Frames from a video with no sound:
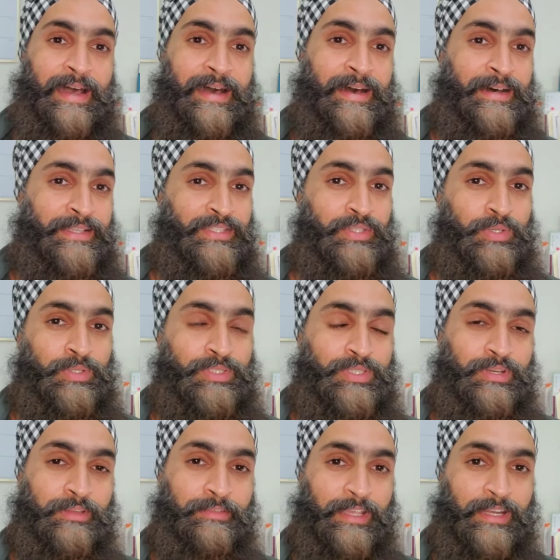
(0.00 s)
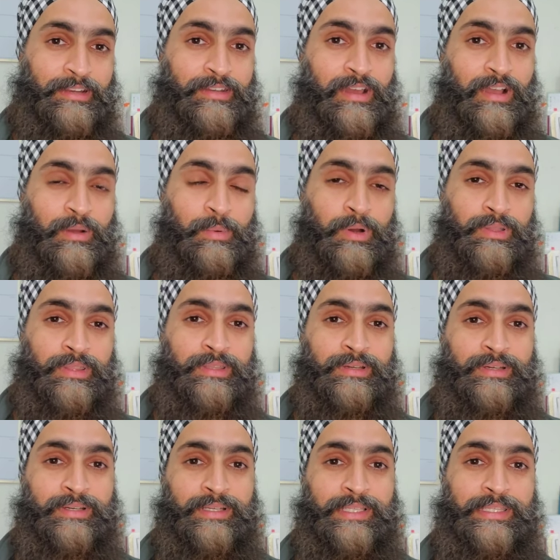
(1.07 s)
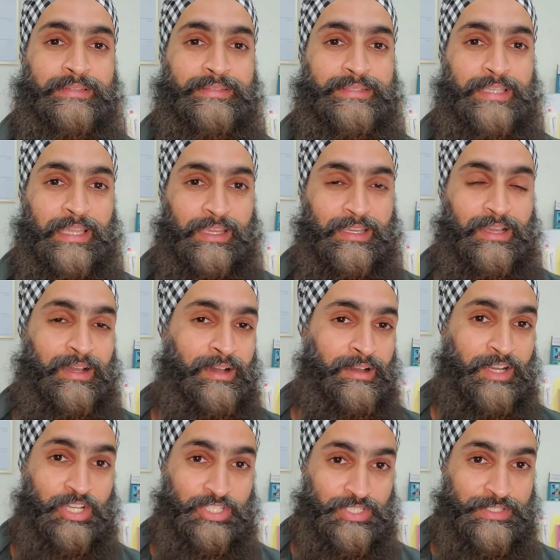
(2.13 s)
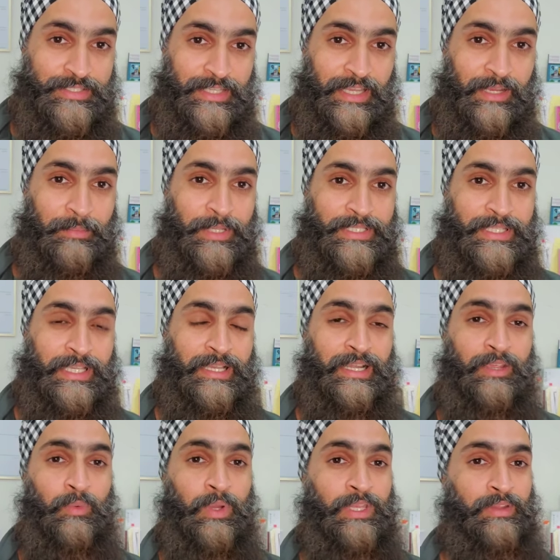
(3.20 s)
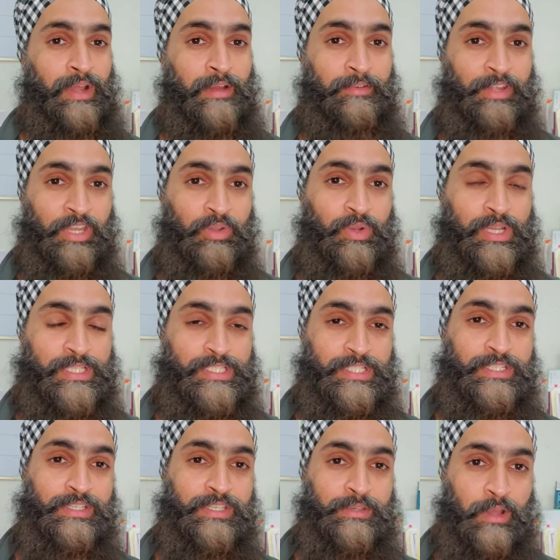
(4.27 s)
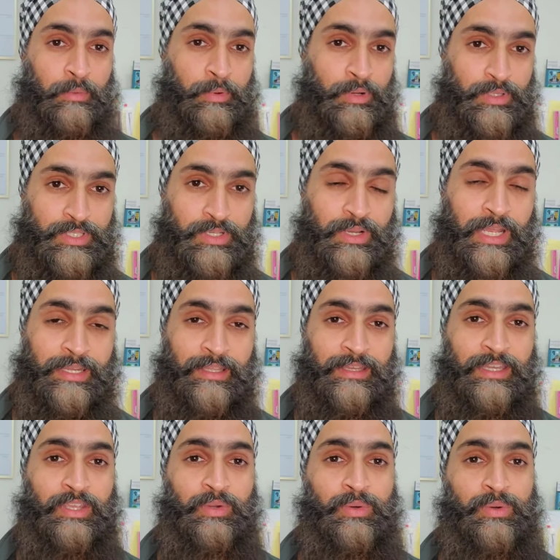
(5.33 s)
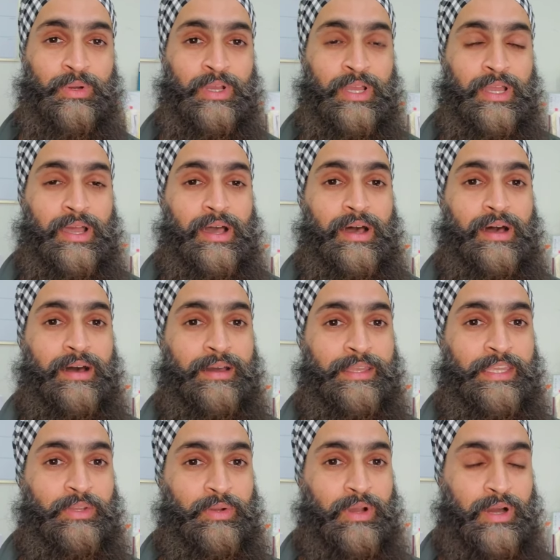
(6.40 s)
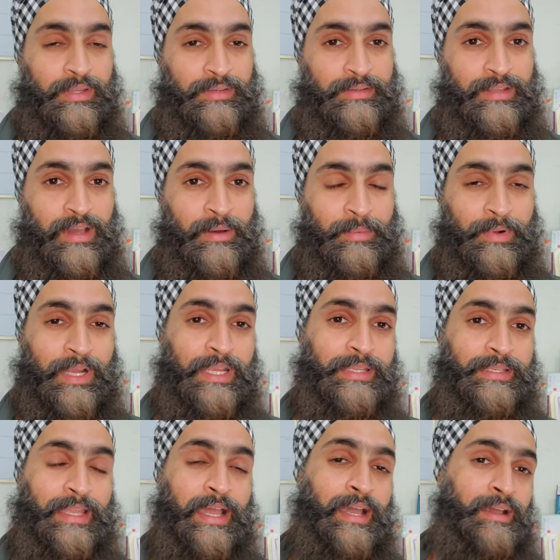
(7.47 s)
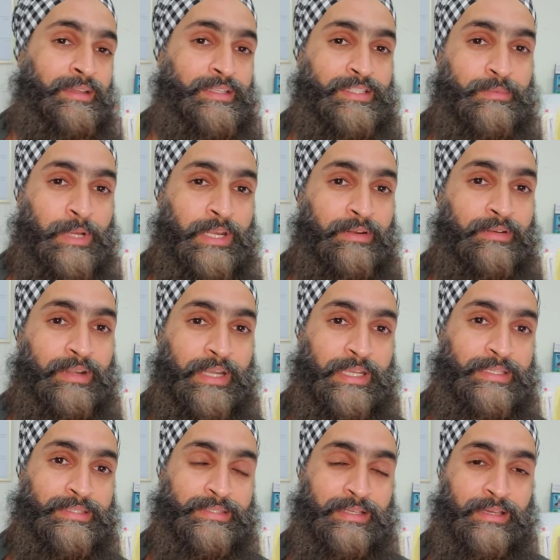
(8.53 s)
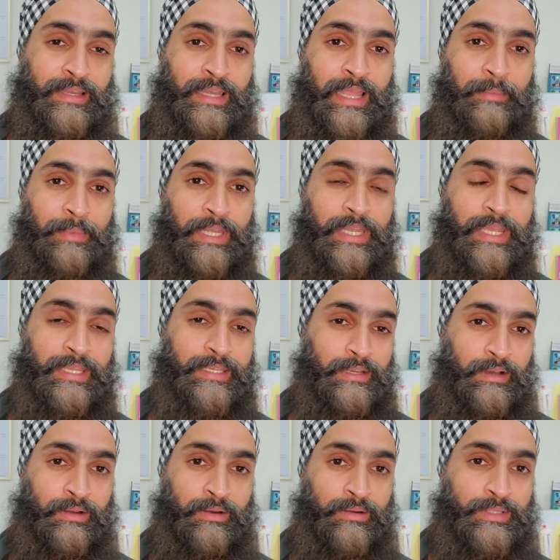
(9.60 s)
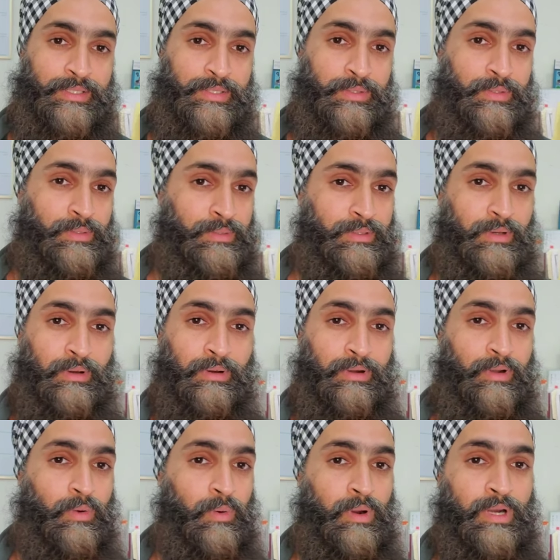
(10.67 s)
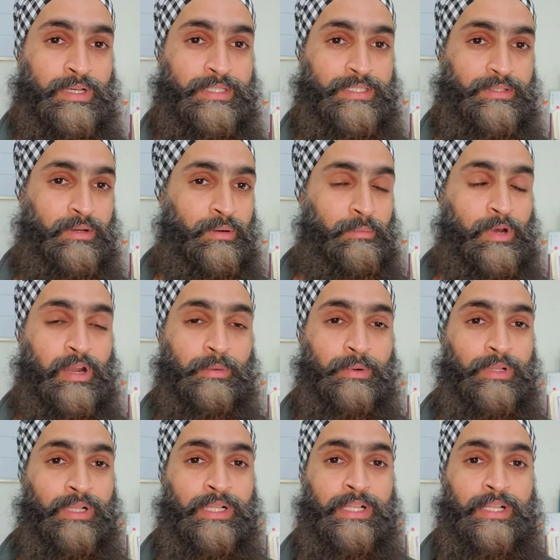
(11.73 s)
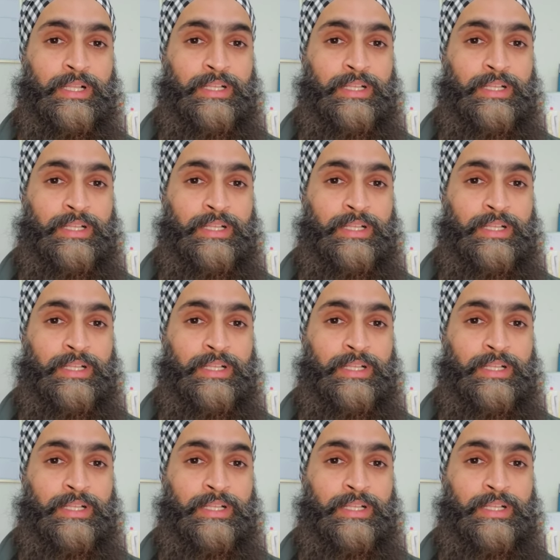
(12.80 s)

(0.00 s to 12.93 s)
Uh, so today we're gonna talk about the, the sink, uh, kitchen sink. Basically, when you have a new kitchen, of course you get a new uh, new countertop, right? Uh, doesn't matter is uh, laminate or stone or quartz or marble.